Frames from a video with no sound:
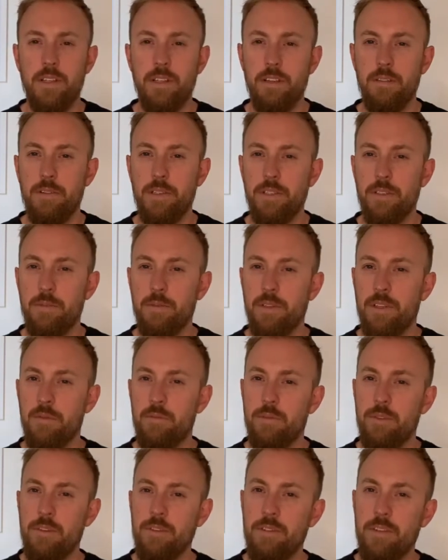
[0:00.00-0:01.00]
We just want to
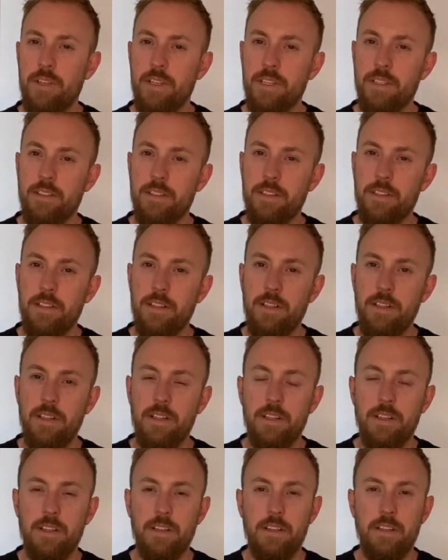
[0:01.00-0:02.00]
move a little,
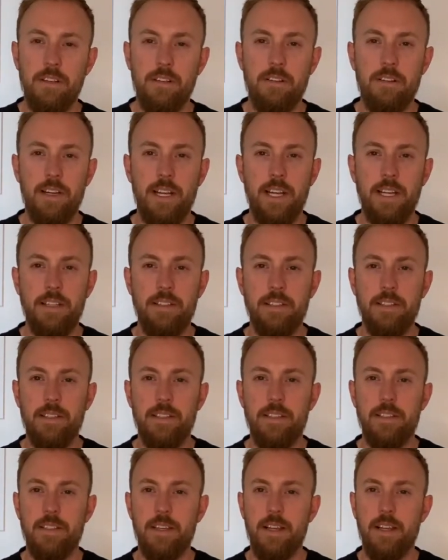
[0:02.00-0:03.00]
create
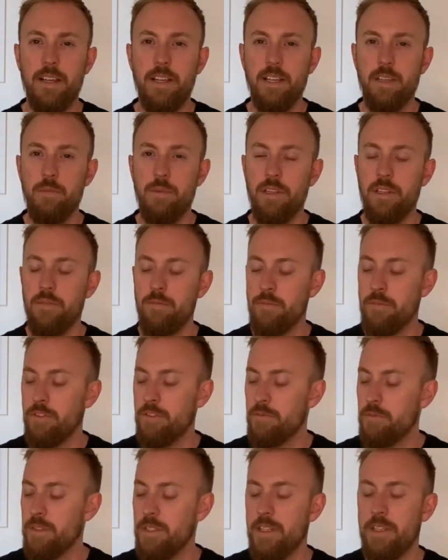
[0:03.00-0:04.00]
a tiny bit of
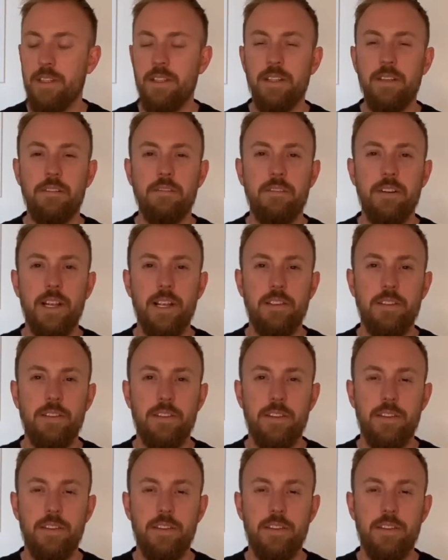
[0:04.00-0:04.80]
movement, and then rest.